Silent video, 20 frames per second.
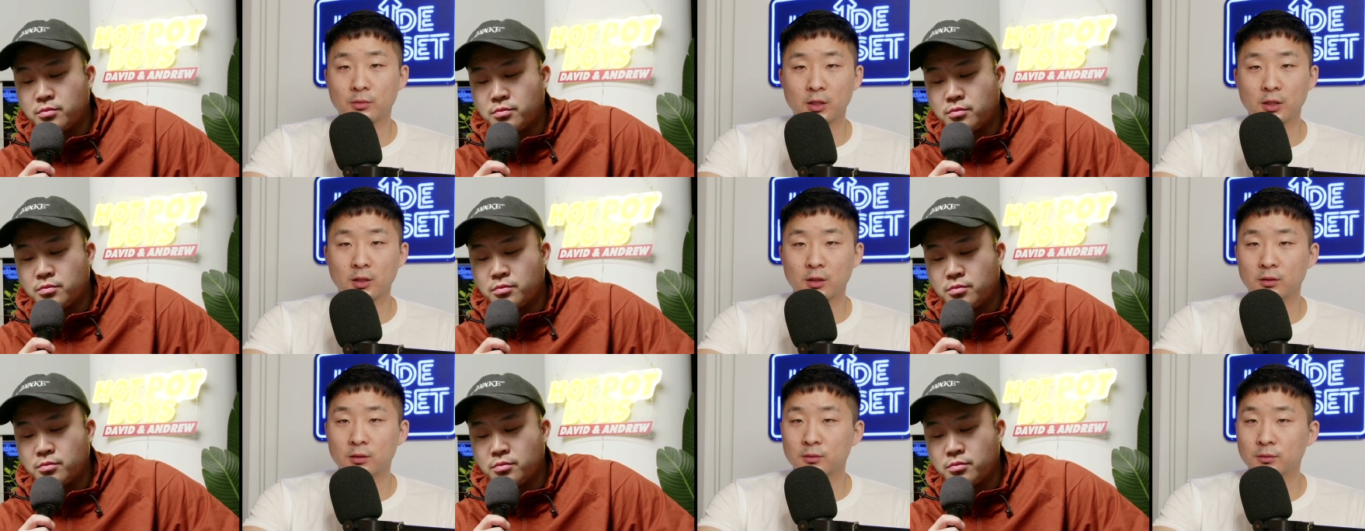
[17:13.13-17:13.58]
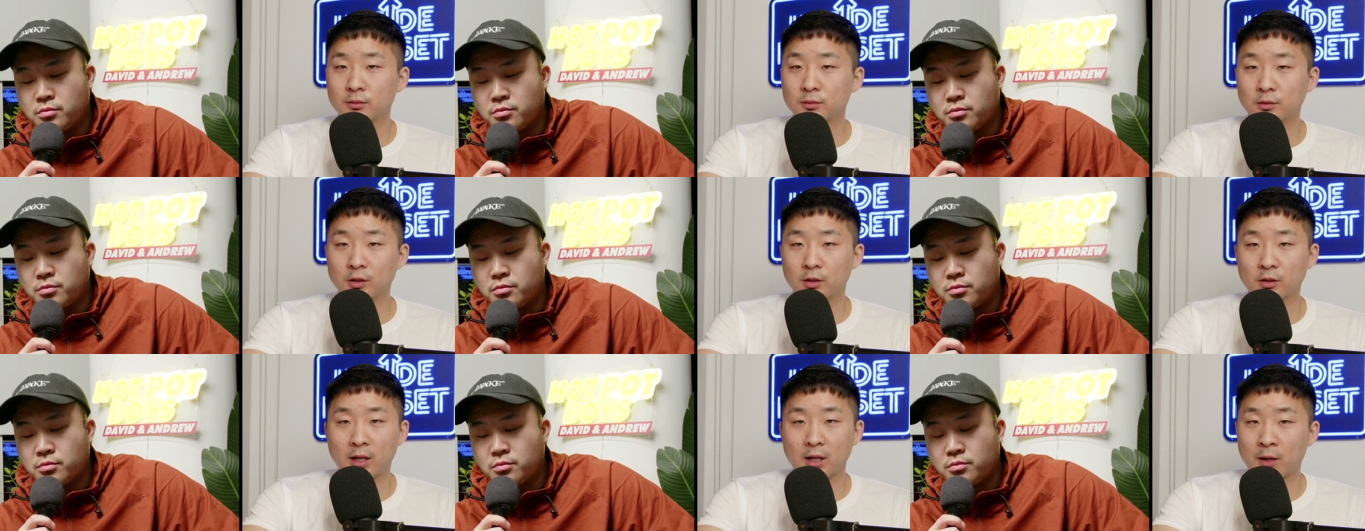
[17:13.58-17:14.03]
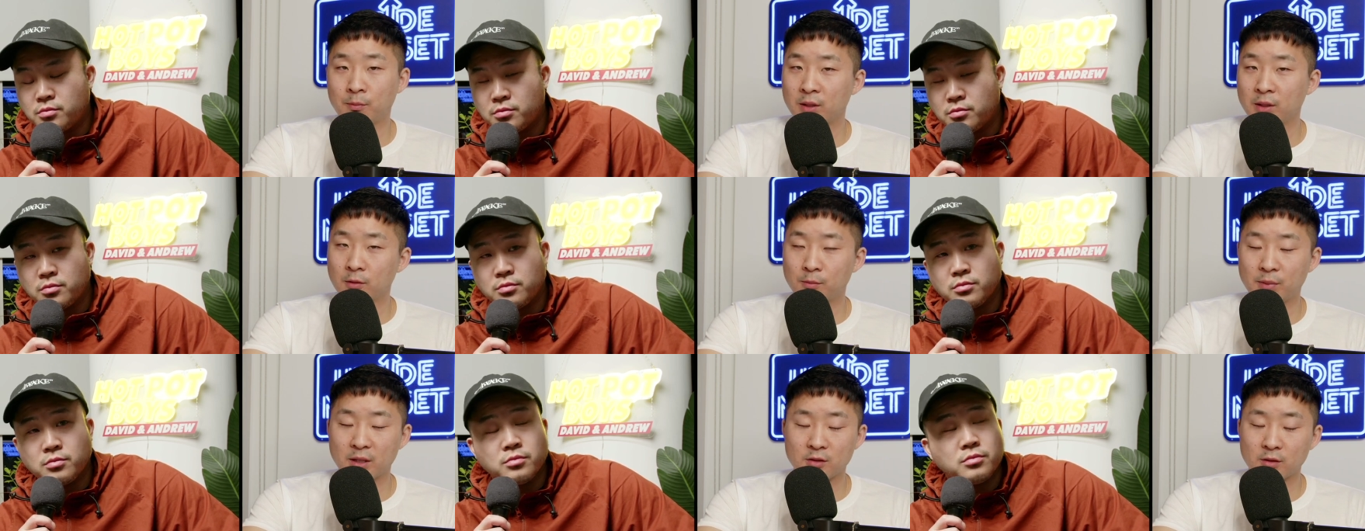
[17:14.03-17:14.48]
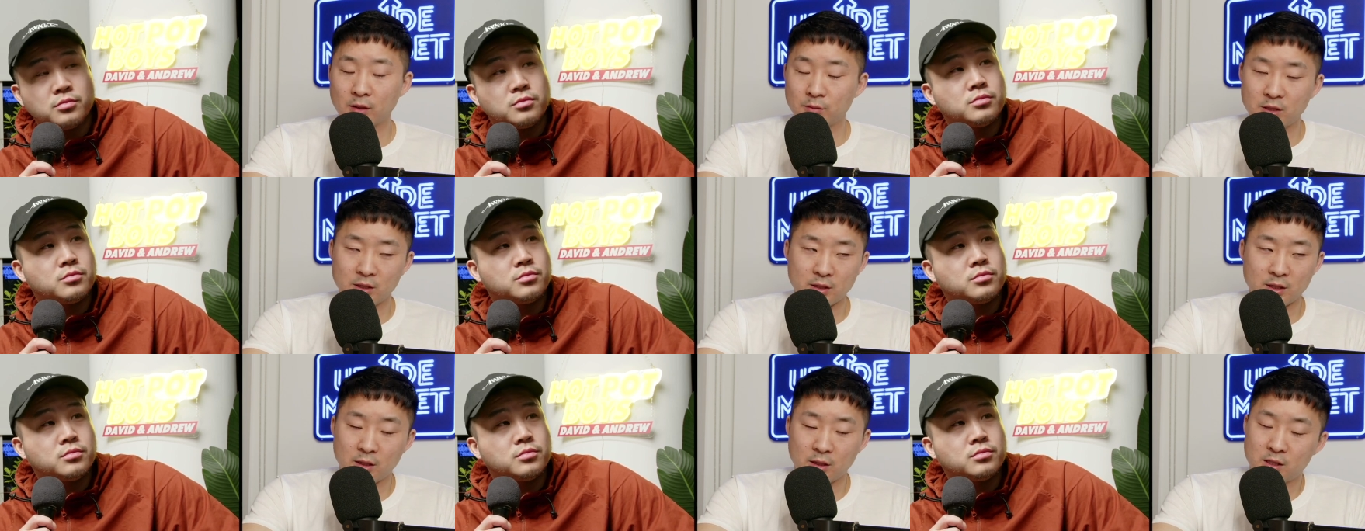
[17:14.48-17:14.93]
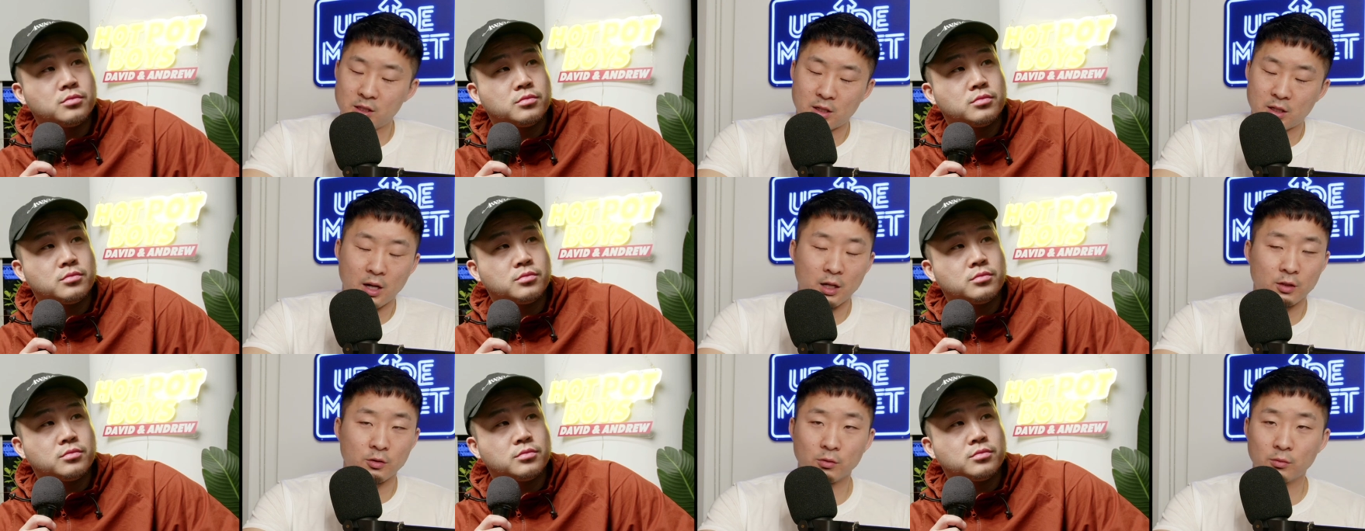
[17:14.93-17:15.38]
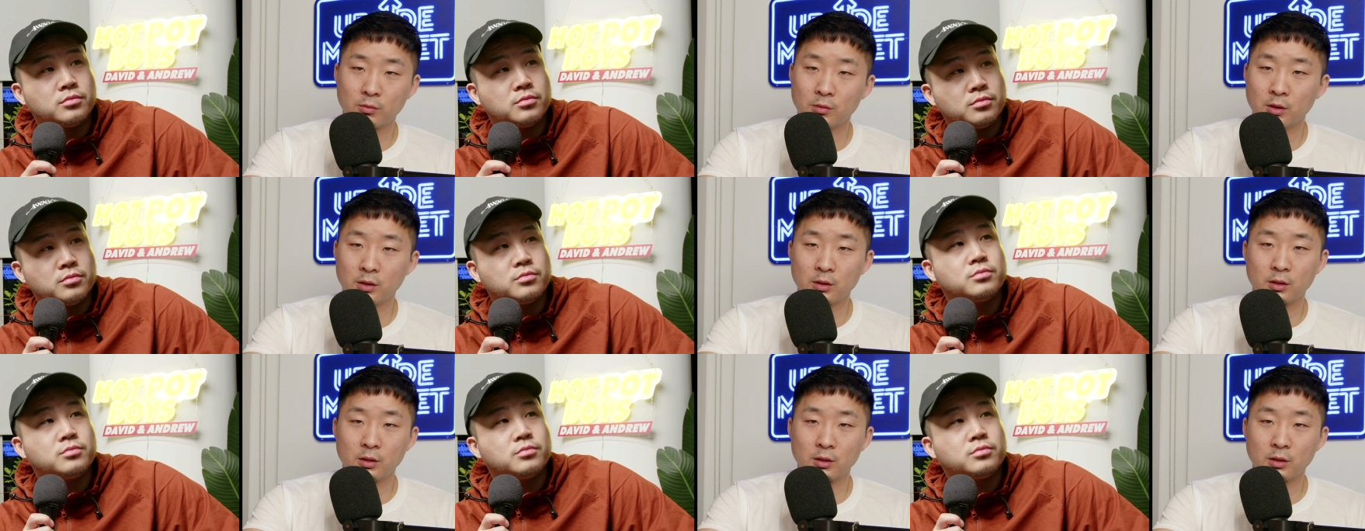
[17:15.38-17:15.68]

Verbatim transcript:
Speaker 1: You know, you don't got to be their best. I'm just saying, just talk to him.